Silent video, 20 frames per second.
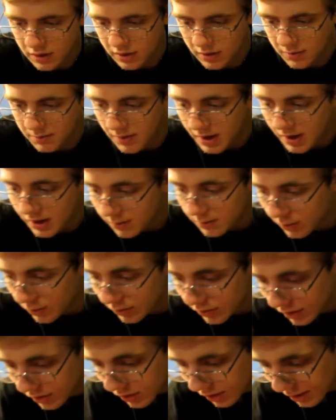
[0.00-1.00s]

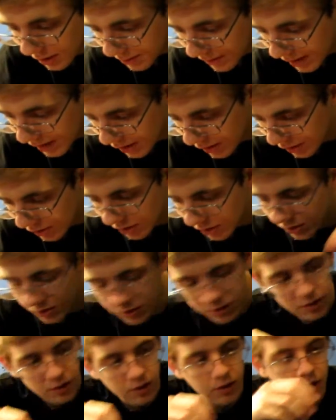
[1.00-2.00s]
Mandibles, I think, matter.
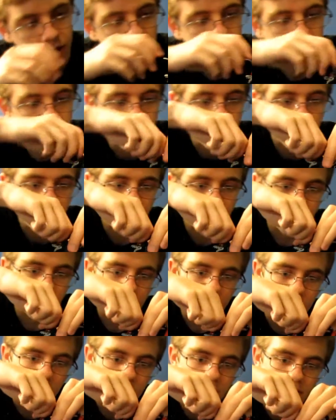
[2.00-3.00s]
And
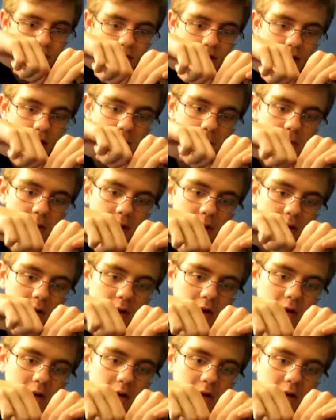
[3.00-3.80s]
then this top part.